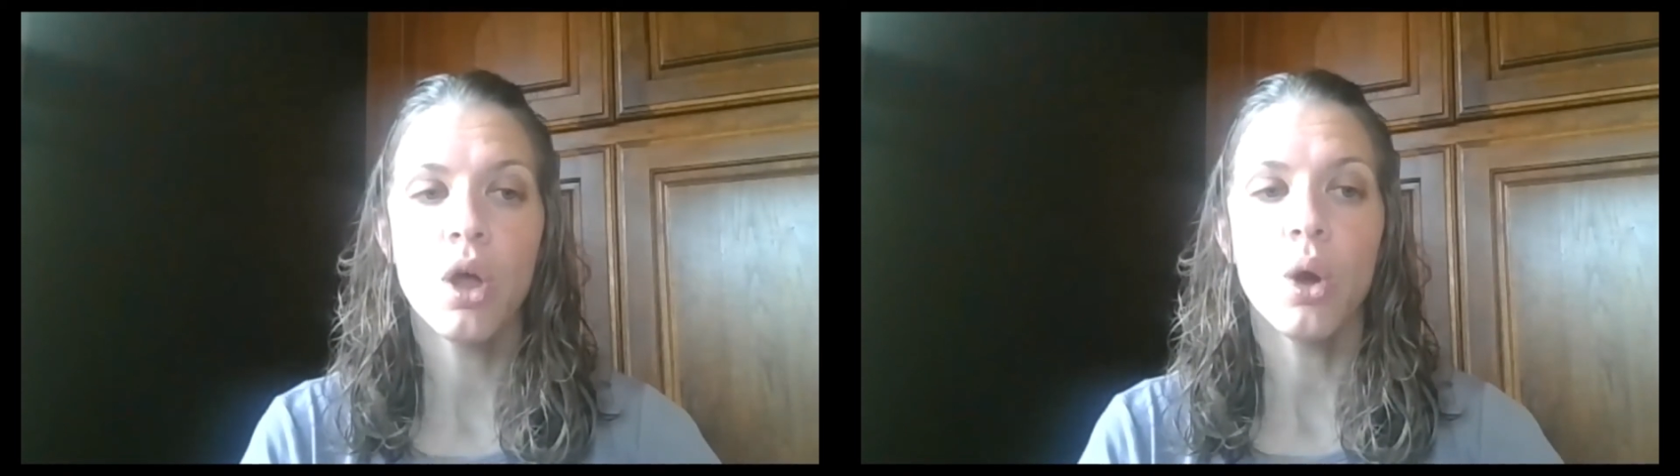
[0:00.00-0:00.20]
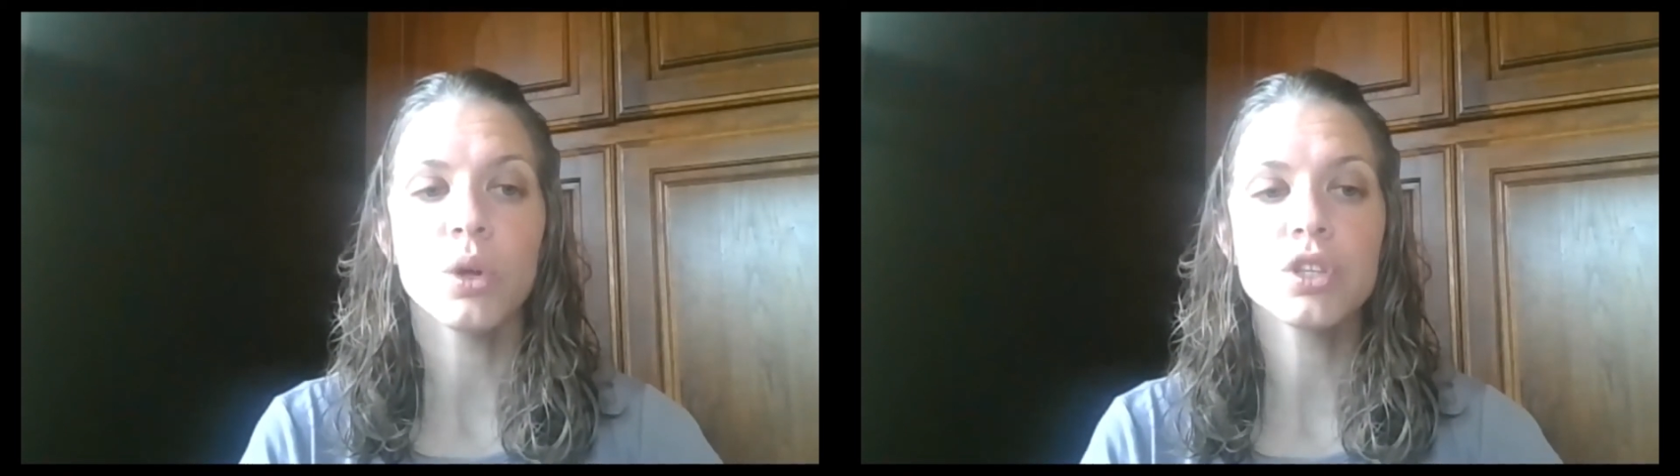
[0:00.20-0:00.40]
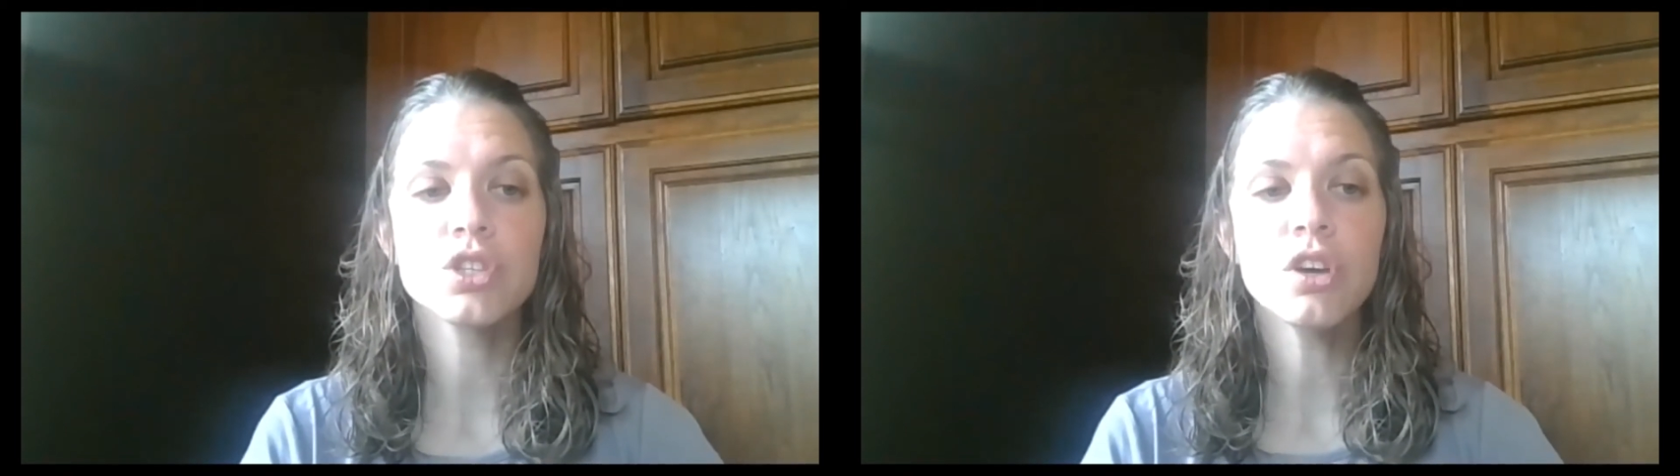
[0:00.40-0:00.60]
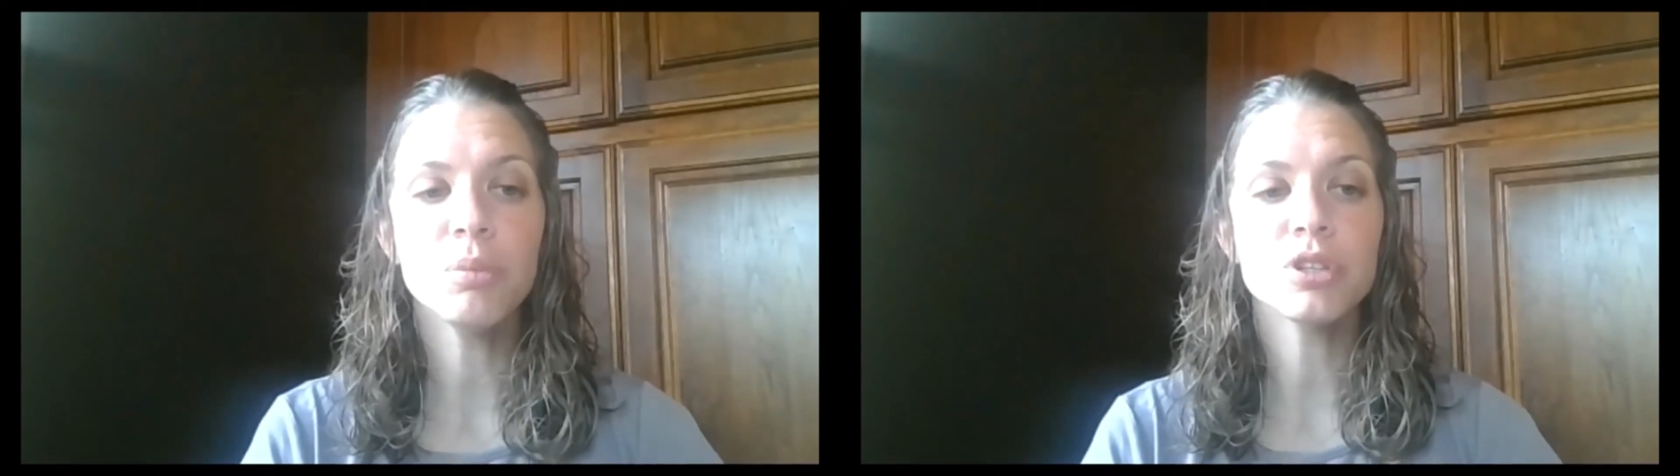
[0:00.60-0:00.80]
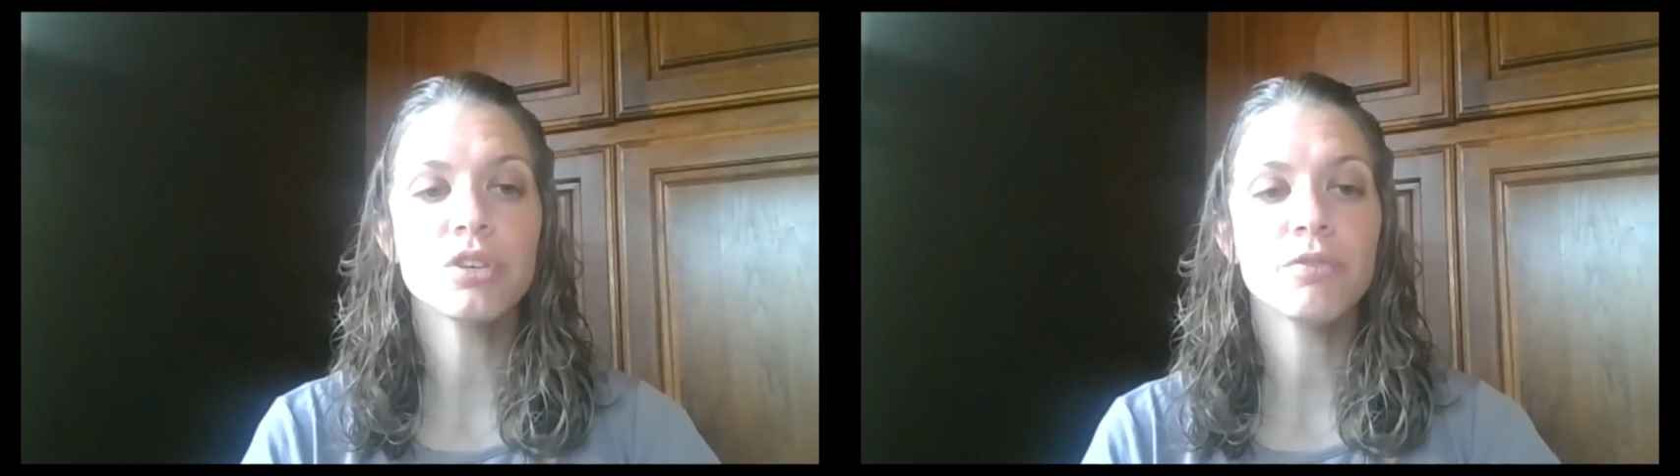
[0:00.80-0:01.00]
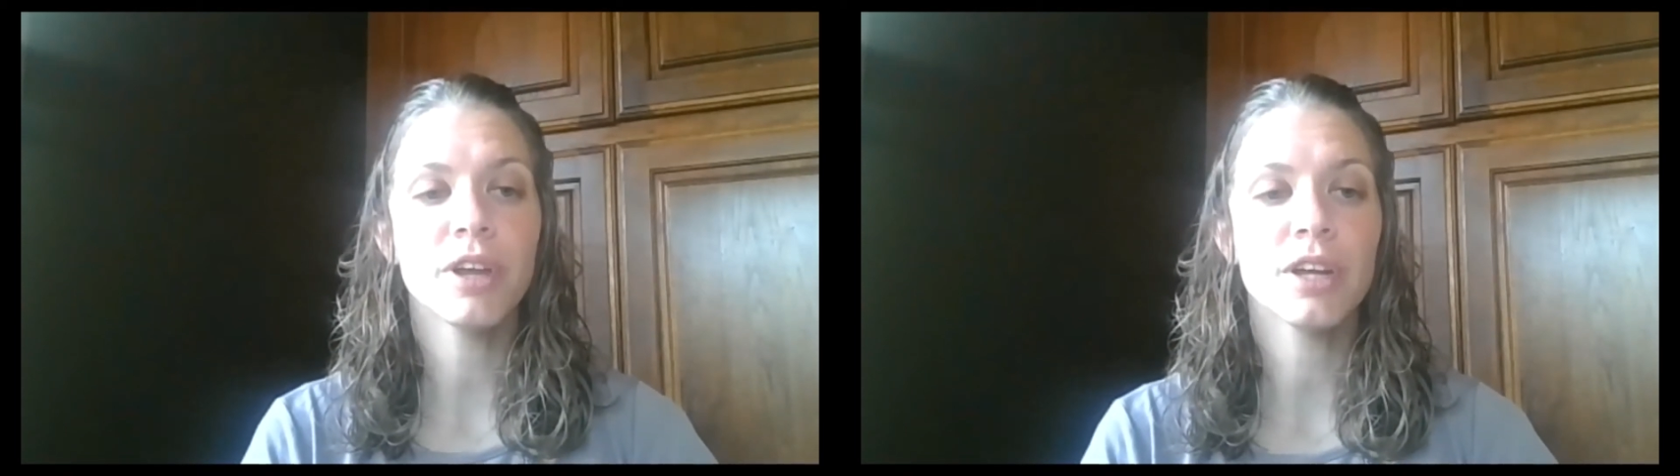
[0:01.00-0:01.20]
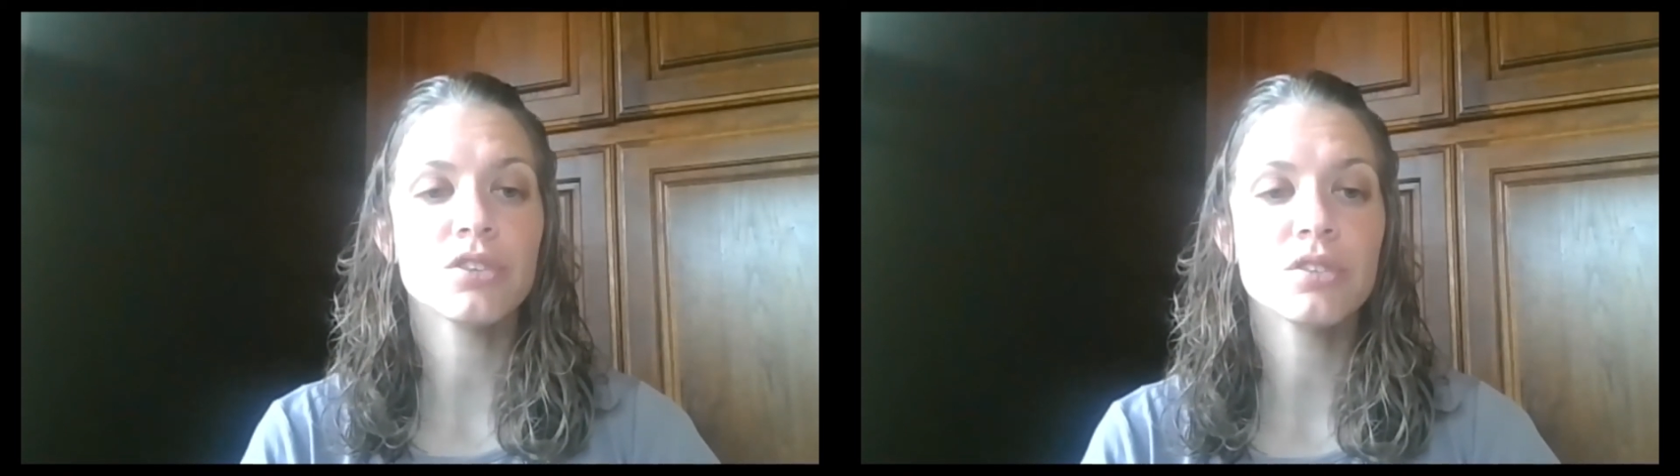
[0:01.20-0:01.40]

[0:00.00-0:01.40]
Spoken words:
Once you have put your financial